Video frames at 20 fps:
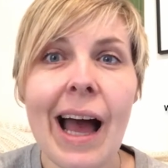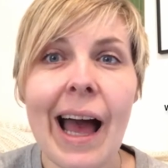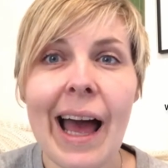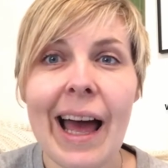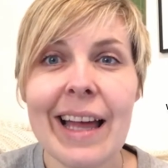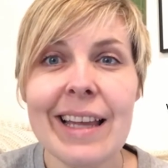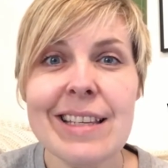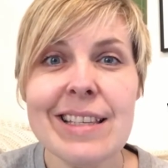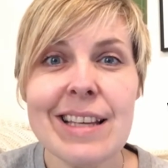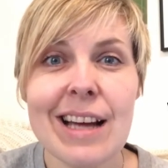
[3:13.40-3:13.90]

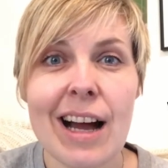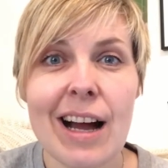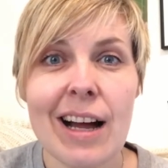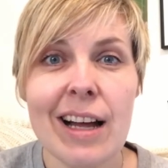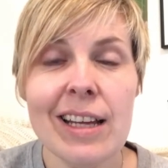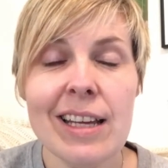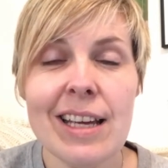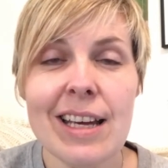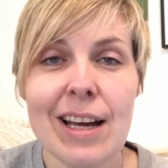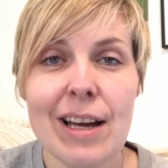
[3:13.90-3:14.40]
and
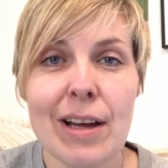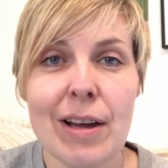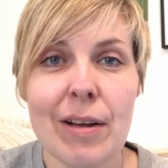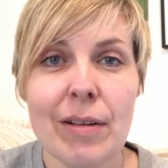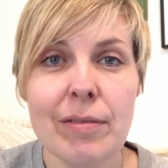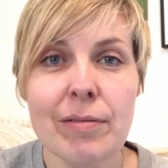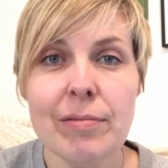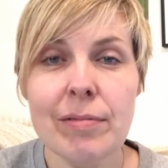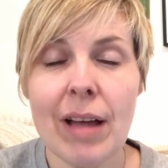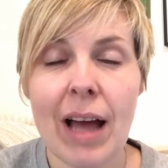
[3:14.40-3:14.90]
I
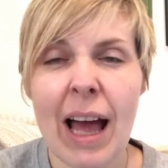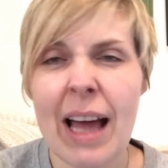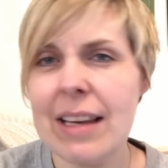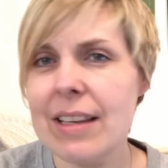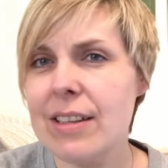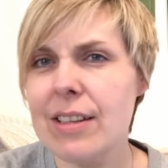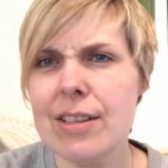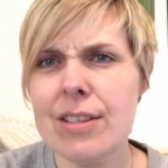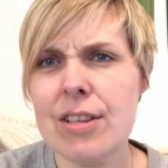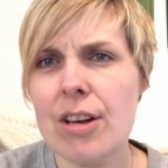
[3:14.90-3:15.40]
had
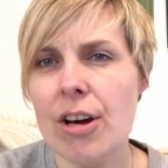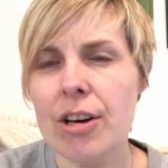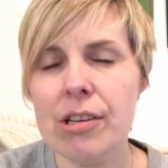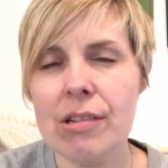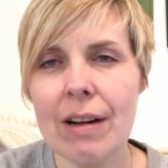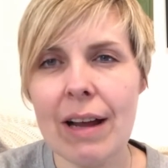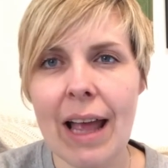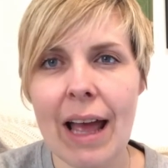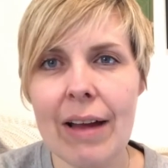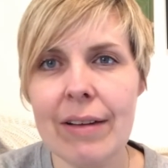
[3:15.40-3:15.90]
an
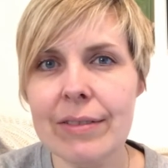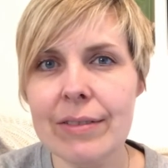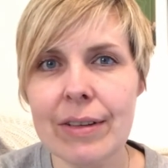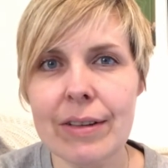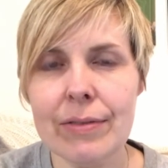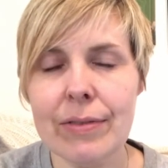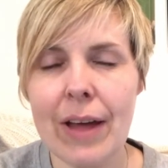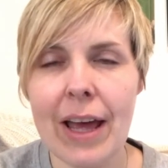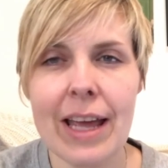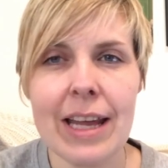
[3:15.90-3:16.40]
Asana account
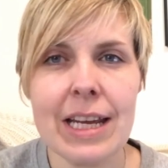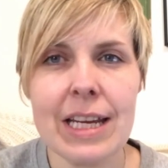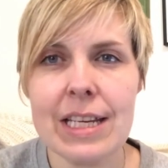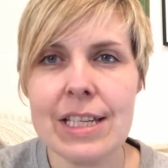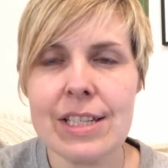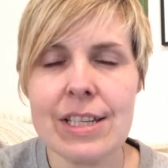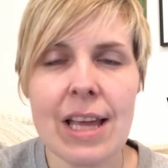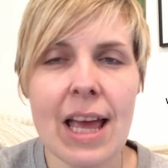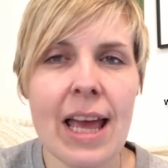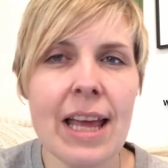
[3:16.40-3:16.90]
for
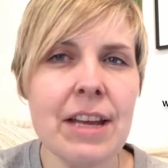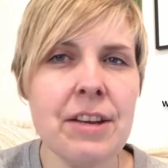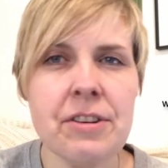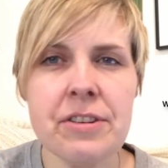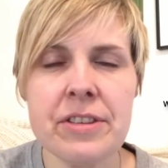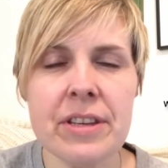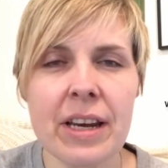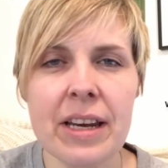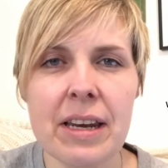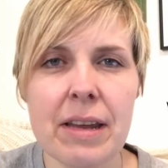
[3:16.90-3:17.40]

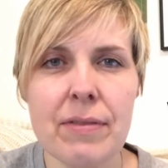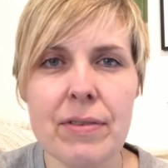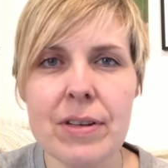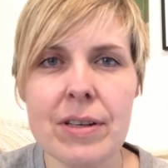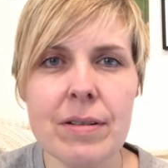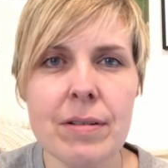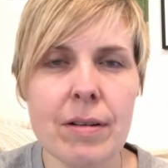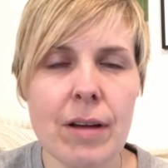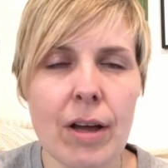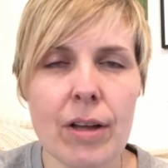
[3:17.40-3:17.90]
ages and I
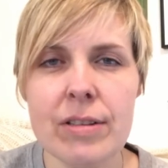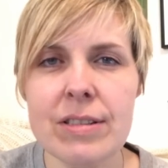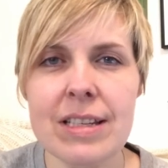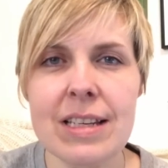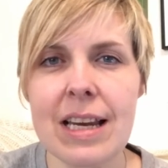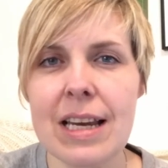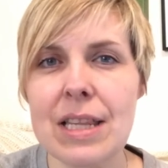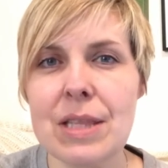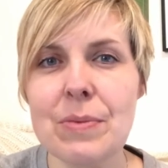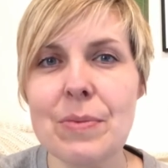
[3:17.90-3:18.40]
never
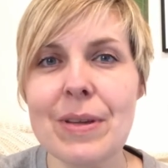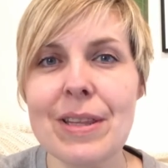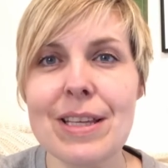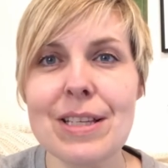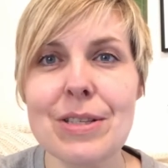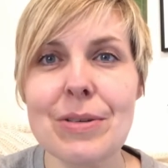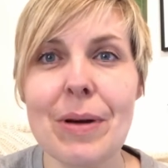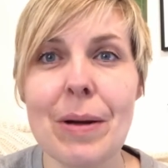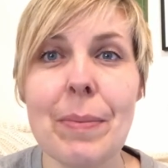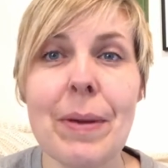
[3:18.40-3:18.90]
did anything with
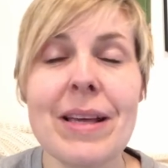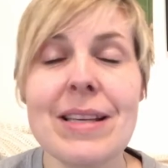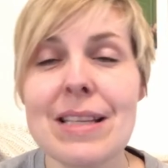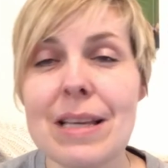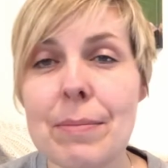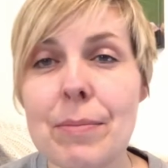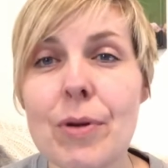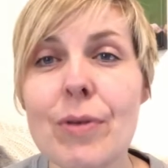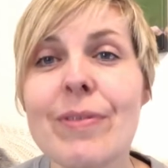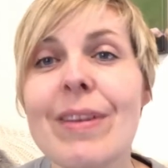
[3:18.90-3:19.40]
it, so I
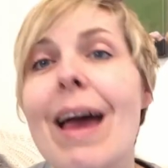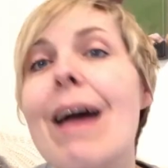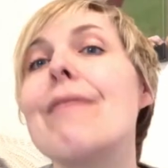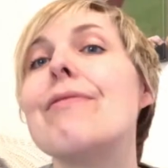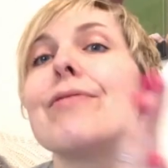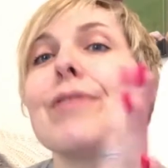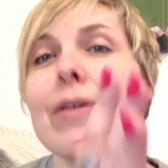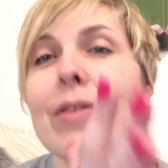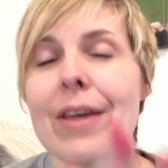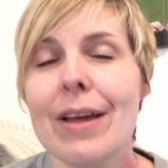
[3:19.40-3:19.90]
basically moved
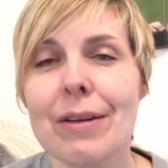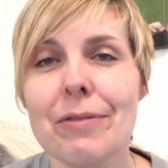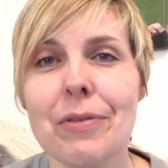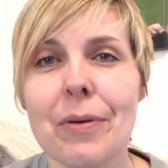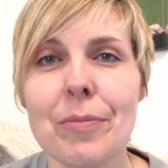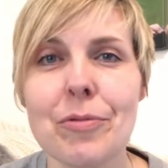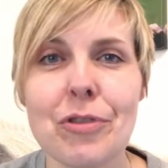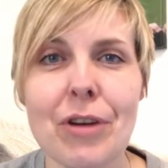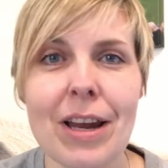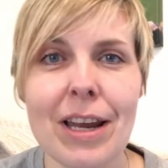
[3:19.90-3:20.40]
everything
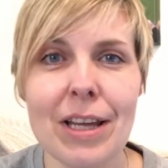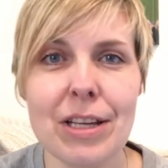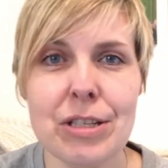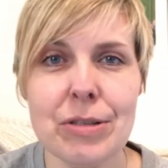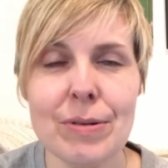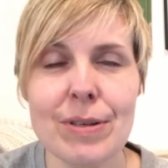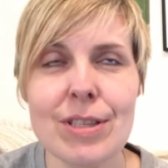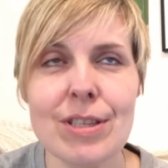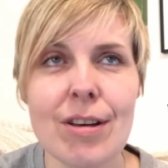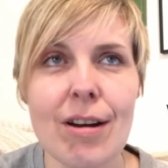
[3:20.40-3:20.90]
from Trello
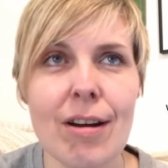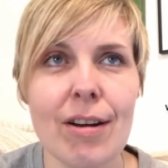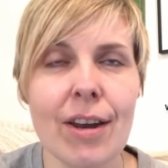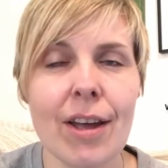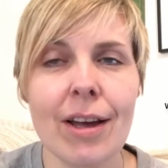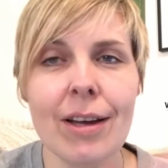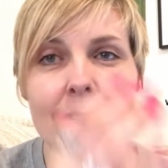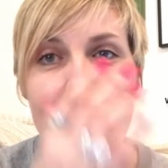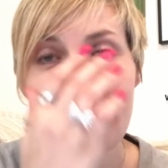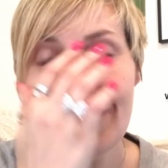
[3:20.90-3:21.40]
to
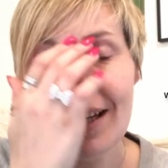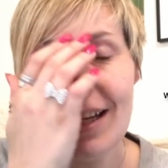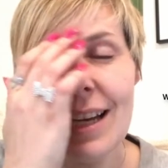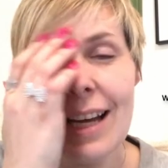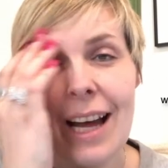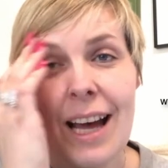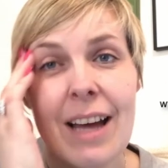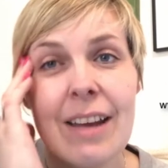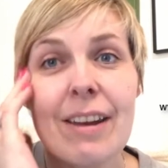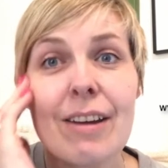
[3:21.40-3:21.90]
Asana,
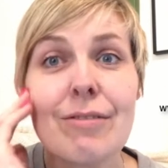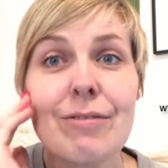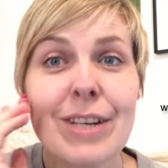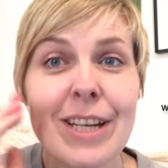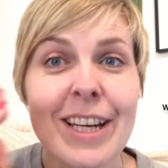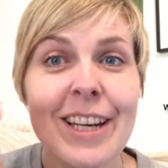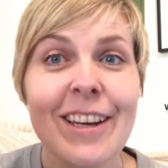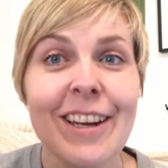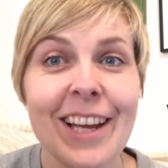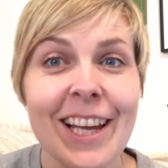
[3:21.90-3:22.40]
and I
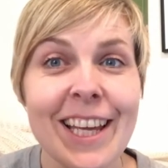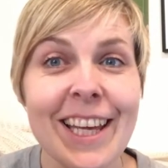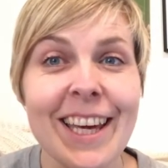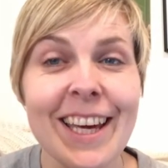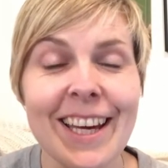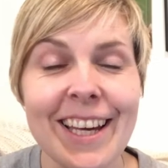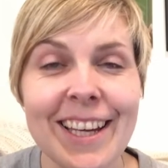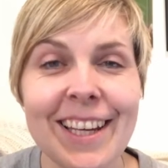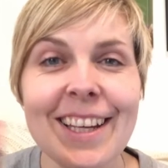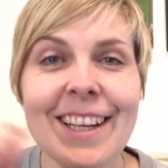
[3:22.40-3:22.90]
really
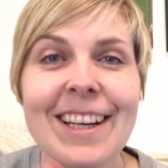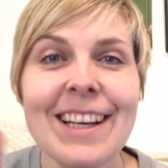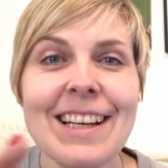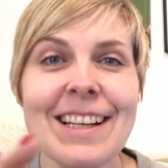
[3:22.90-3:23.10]
like it.